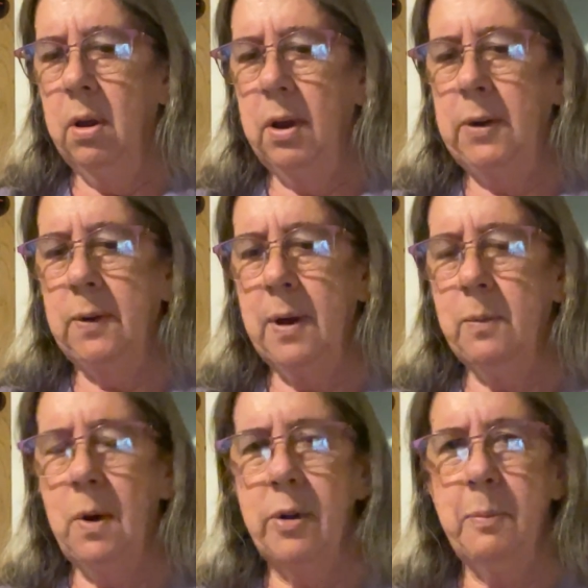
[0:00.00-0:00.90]
He tried
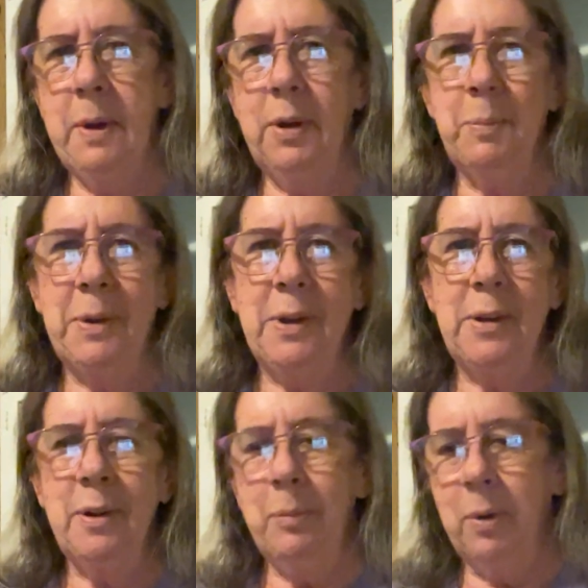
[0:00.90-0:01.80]
watermelon, but that
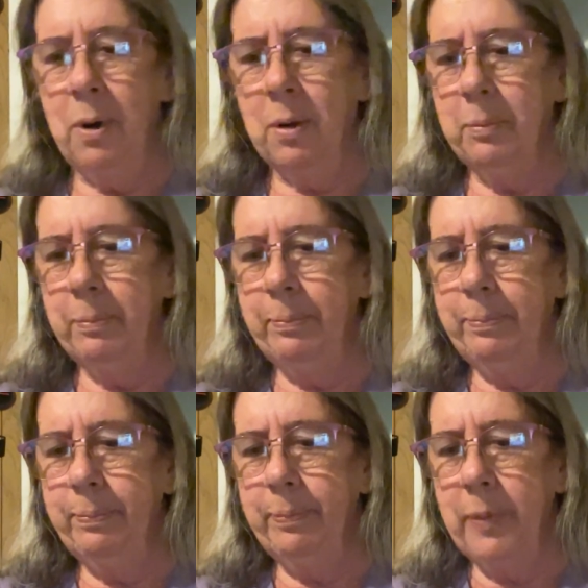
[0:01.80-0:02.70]
didn't work.
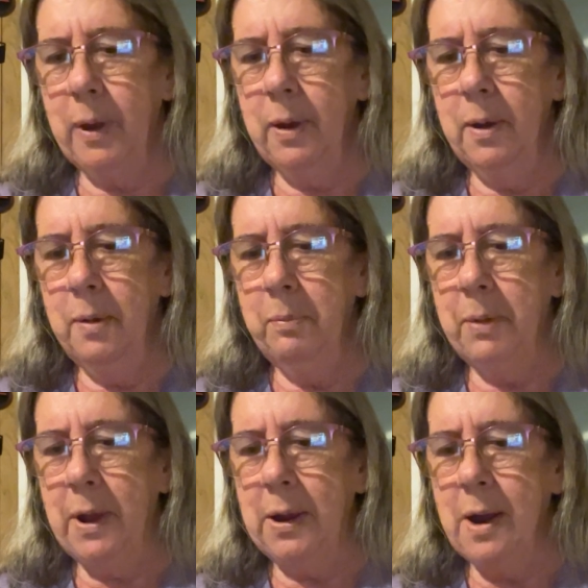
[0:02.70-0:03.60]

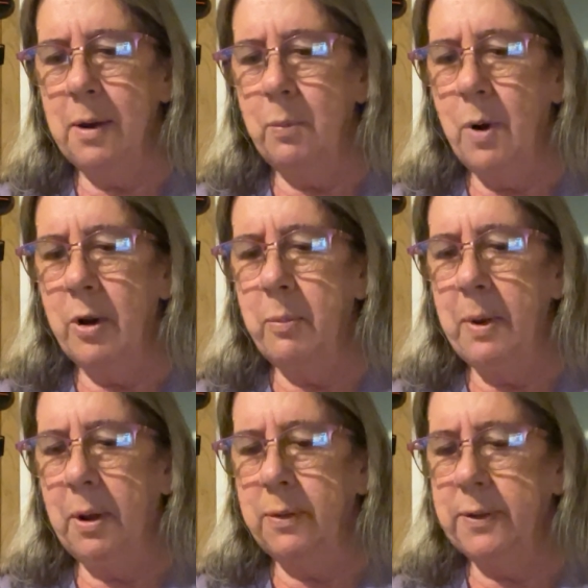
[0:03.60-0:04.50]
But I got him
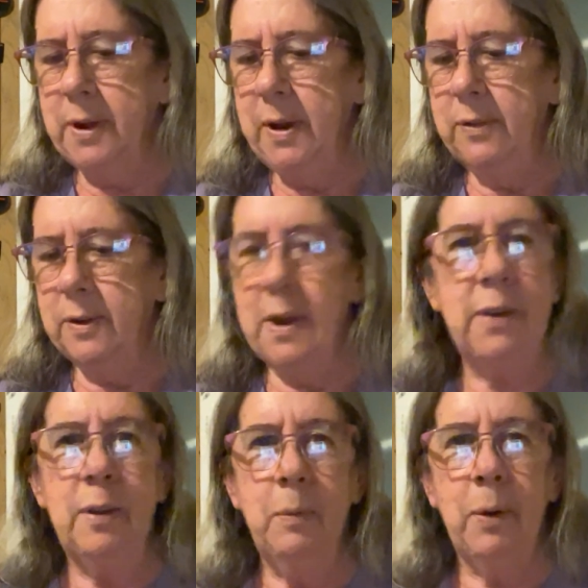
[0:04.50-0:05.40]
watermelon seeds, and that
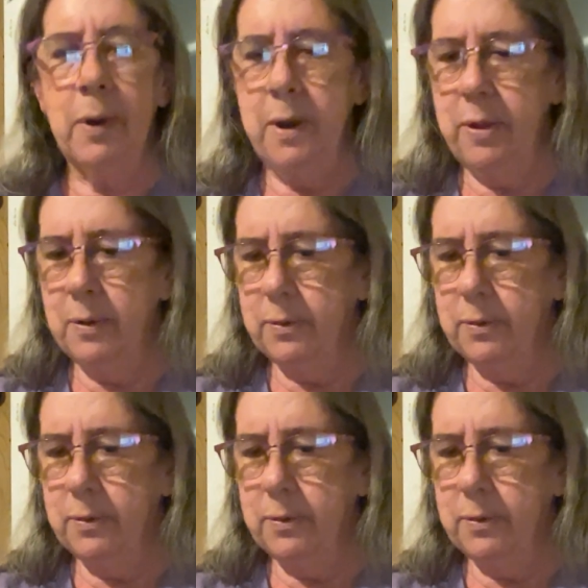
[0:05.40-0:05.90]
didn't work either.